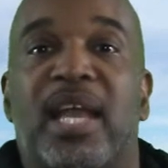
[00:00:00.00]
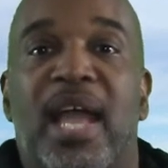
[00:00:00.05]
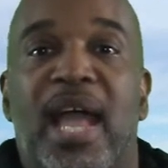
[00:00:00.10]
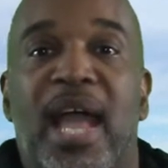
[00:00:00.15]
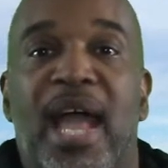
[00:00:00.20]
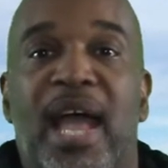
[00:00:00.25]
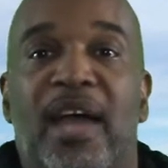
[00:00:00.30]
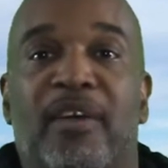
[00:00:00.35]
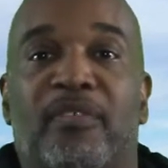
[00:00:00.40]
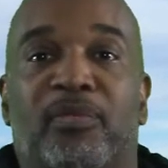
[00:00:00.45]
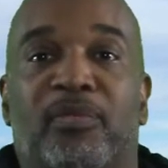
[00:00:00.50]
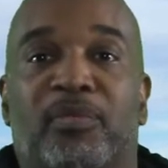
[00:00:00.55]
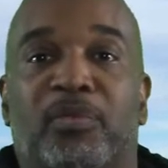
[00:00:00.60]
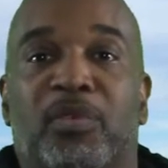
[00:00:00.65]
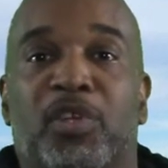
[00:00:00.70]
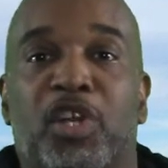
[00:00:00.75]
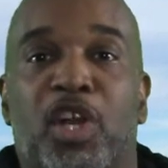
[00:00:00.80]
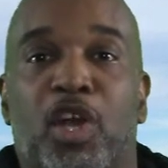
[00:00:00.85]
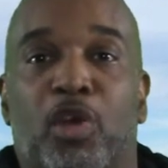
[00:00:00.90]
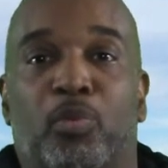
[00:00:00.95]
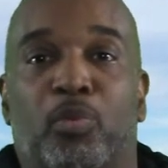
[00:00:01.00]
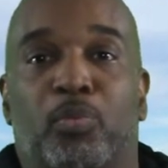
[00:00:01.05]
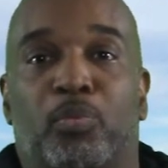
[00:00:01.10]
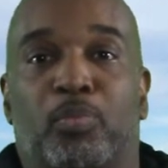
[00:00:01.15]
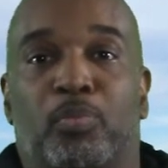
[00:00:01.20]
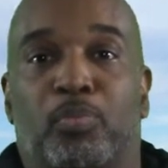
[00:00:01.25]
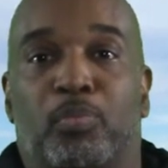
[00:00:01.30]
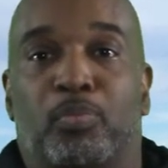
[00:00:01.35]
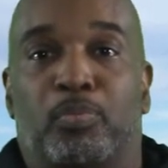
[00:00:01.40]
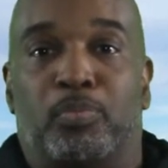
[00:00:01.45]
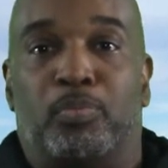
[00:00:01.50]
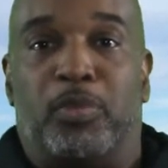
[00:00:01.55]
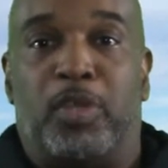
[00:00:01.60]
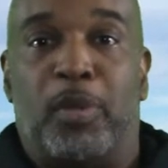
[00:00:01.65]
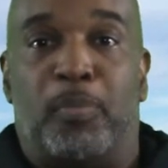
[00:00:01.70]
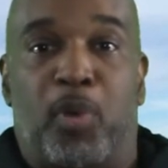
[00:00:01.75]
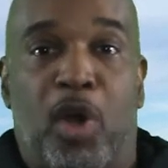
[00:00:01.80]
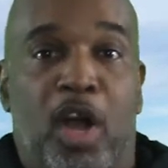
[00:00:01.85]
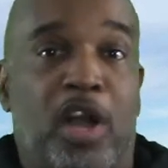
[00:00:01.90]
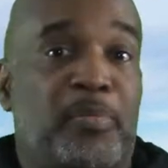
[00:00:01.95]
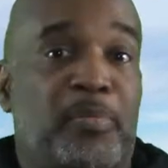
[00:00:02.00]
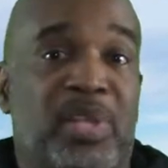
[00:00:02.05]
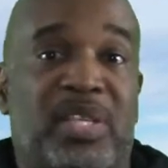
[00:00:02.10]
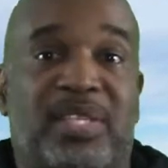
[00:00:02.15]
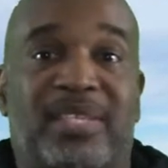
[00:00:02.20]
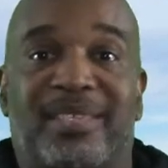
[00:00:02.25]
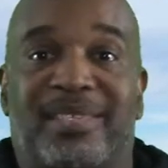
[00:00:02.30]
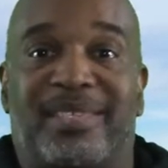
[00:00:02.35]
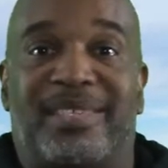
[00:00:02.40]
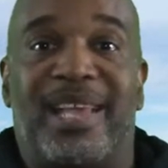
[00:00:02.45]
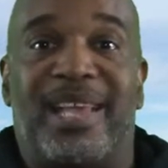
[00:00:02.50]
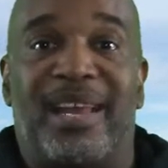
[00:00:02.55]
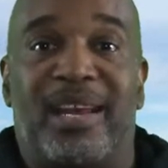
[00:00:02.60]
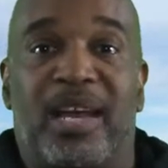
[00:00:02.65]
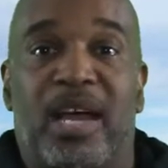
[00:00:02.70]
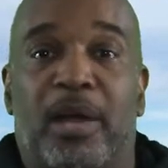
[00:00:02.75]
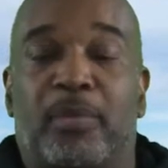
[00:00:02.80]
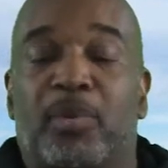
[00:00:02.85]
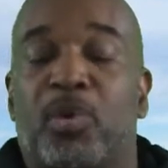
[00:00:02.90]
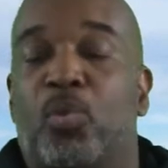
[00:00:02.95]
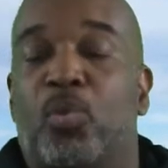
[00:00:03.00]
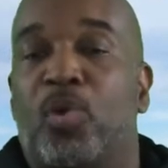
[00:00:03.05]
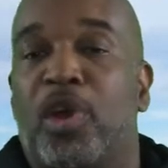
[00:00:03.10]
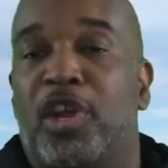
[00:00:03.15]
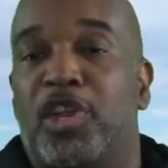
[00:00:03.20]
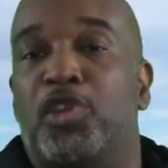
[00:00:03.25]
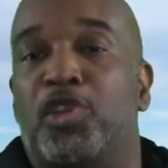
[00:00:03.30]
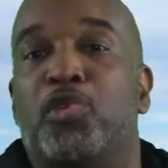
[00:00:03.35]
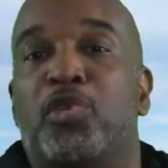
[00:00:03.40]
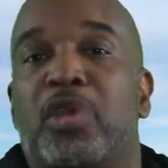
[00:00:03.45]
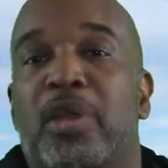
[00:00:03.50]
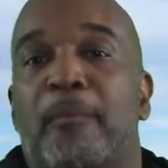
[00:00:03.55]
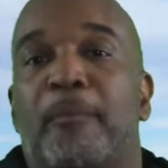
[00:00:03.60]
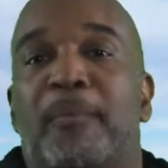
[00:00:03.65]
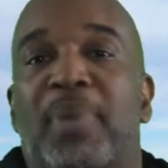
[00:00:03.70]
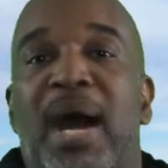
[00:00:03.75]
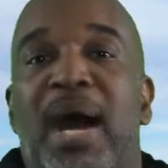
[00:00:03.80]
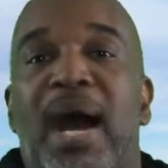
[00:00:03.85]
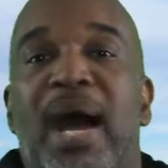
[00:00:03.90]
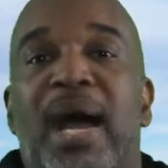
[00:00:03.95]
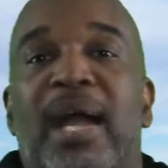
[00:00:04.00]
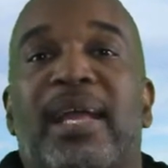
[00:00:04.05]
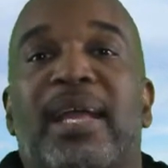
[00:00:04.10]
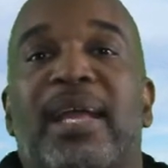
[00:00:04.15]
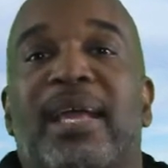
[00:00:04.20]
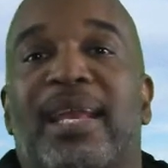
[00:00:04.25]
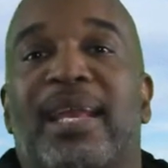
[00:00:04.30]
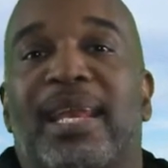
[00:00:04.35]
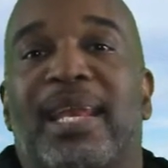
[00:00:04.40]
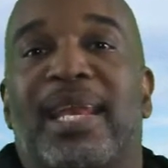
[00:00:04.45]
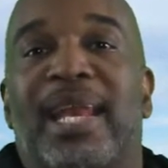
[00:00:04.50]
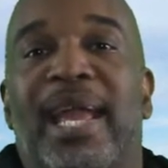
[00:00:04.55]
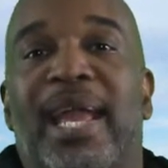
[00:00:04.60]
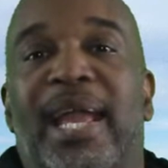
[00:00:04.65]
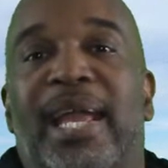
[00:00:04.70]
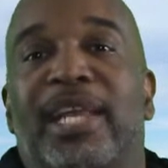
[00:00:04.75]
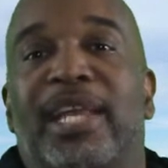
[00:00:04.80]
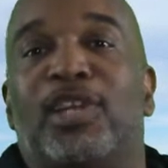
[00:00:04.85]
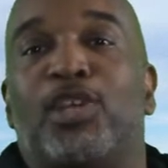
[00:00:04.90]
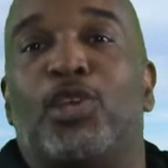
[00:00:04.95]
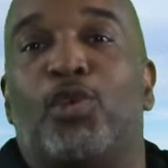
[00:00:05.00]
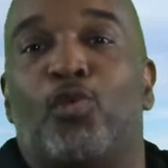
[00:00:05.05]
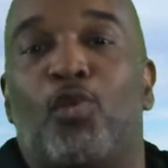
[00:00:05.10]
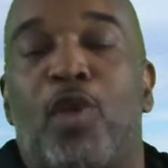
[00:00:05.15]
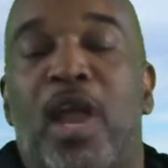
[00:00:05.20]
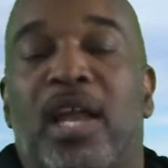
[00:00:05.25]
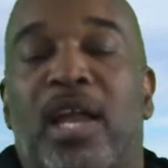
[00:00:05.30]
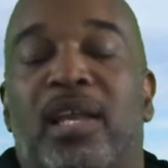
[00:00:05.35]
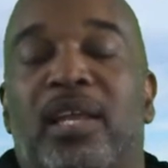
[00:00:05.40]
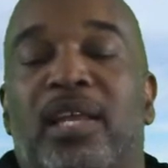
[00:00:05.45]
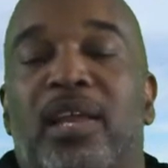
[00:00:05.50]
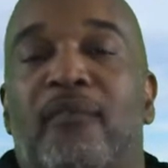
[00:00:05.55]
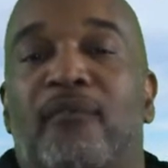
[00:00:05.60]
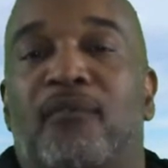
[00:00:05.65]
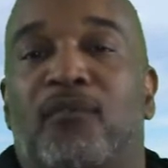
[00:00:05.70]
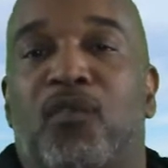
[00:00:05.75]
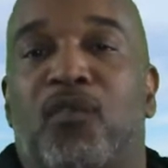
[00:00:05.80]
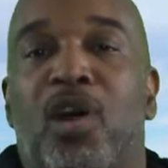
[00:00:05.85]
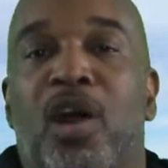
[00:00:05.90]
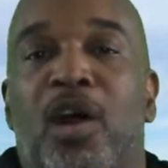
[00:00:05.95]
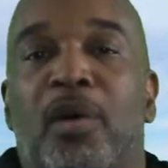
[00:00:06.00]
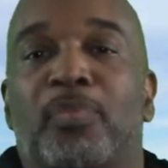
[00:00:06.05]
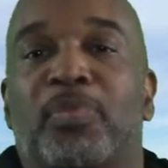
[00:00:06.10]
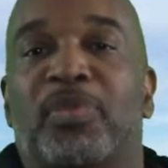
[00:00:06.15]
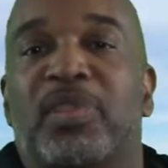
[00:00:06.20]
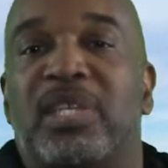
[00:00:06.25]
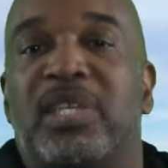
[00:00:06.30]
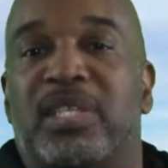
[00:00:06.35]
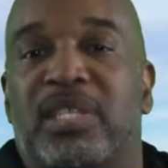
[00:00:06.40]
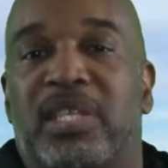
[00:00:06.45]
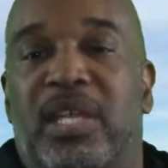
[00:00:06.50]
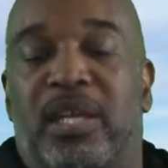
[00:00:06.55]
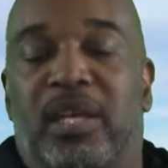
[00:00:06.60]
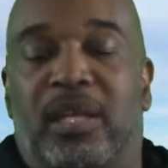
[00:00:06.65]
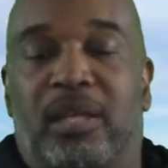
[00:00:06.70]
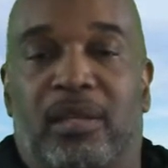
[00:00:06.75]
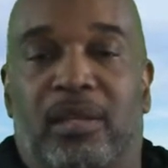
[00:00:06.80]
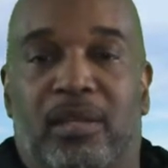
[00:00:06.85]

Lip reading: have, departments set up where you can buy land directly from the city.